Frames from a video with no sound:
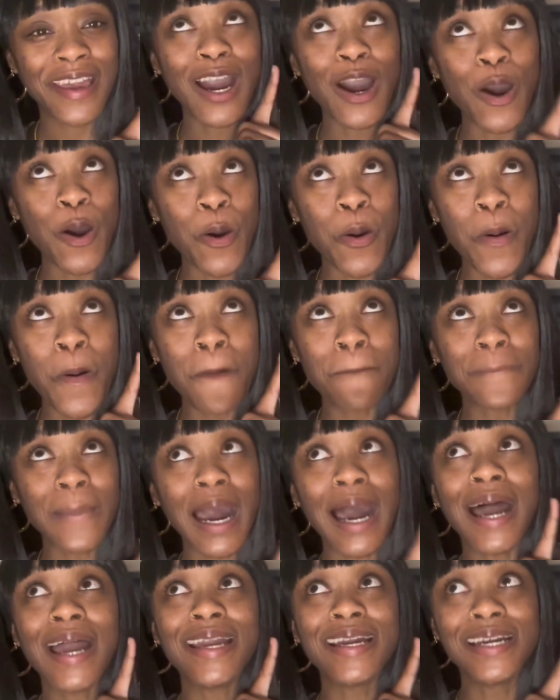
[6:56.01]
Oh
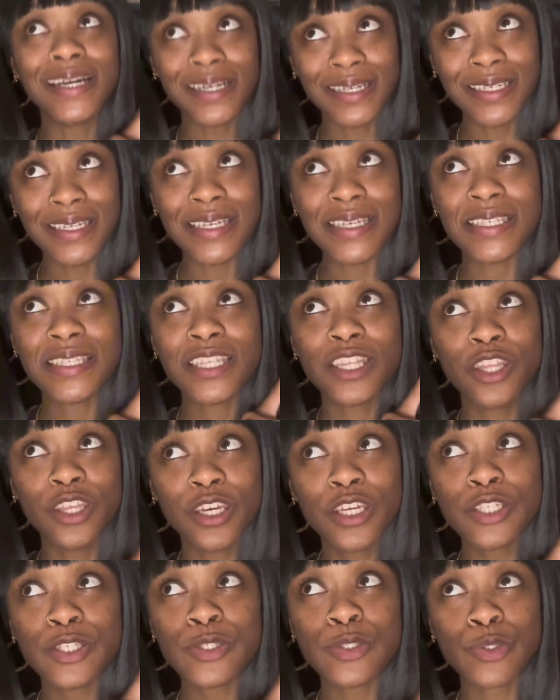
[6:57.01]
my goodness.
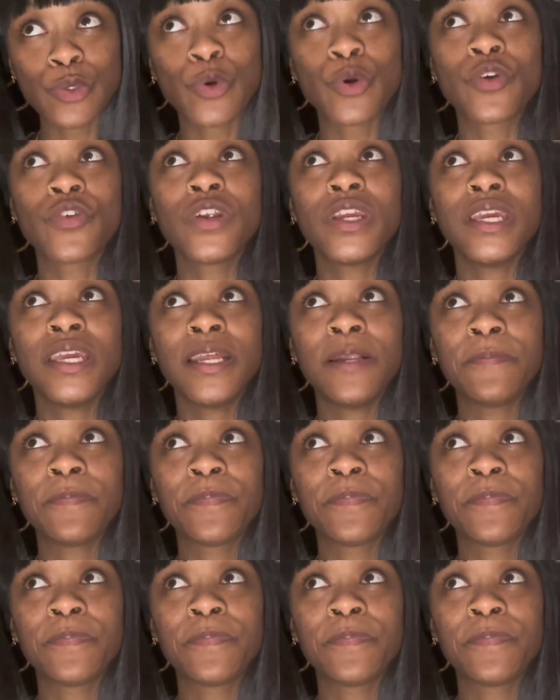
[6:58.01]
This story